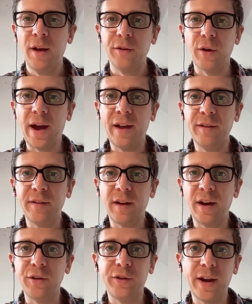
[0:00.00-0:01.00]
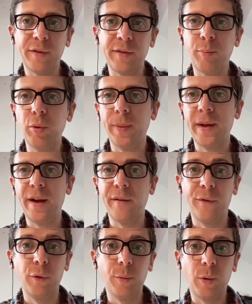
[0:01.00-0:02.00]
So as chefs put their
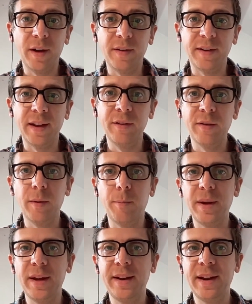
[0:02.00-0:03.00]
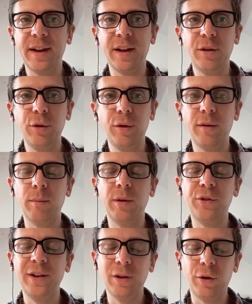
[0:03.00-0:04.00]
food waste into the bin, it can use
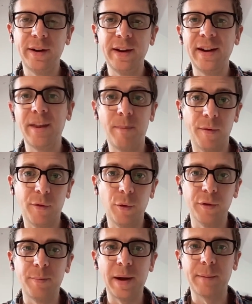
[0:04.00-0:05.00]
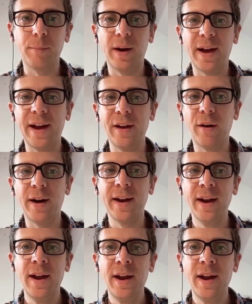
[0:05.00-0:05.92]
machine learning, of course, backed by AI,